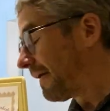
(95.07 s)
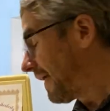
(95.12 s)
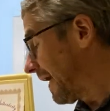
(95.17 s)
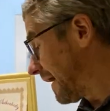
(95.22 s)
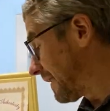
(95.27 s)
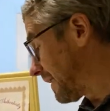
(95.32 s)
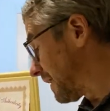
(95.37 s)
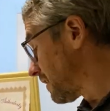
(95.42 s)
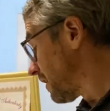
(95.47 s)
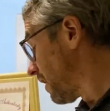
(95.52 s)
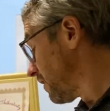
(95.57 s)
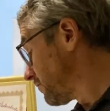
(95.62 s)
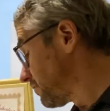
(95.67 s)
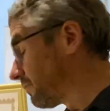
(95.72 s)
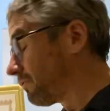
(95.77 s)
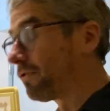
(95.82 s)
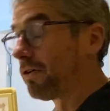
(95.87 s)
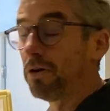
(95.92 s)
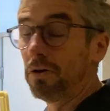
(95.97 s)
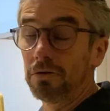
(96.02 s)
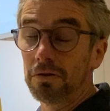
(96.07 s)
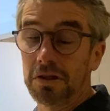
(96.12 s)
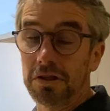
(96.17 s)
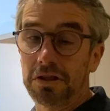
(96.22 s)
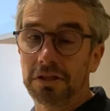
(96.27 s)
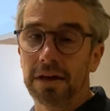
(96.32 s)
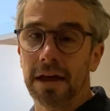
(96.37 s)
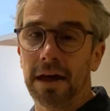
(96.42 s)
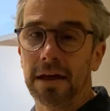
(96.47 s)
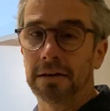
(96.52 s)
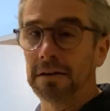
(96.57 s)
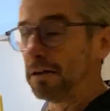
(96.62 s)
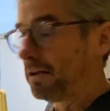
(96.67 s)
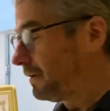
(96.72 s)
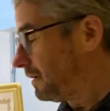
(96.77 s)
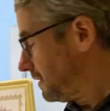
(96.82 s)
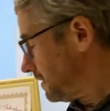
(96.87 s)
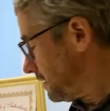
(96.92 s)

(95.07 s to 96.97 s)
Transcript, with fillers: and then other votes that